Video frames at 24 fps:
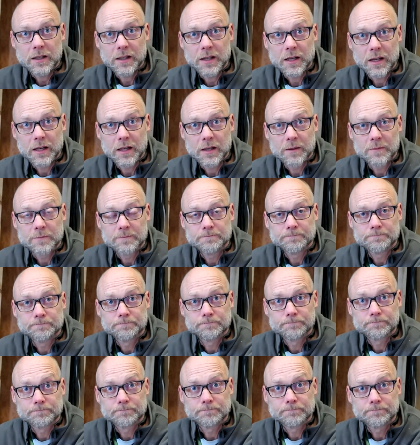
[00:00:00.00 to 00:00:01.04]

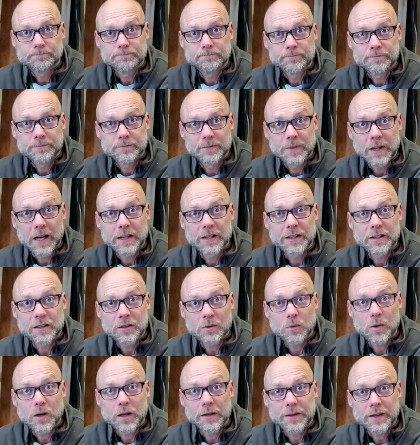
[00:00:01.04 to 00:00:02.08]
I
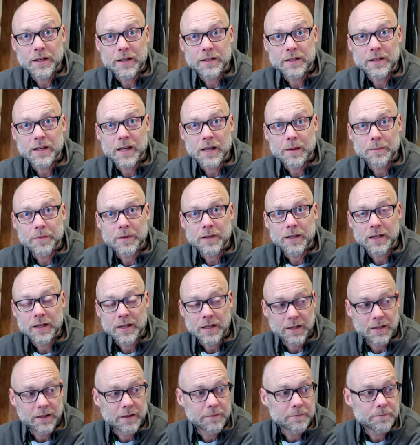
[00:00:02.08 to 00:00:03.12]
didn't want that to happen
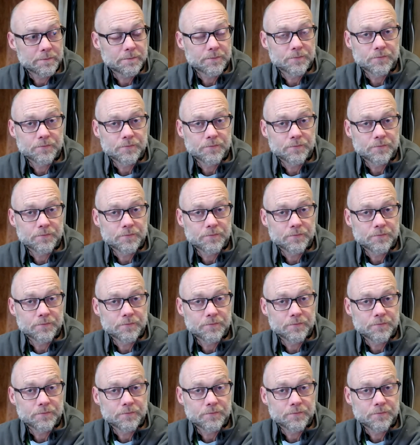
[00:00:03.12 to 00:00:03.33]
again.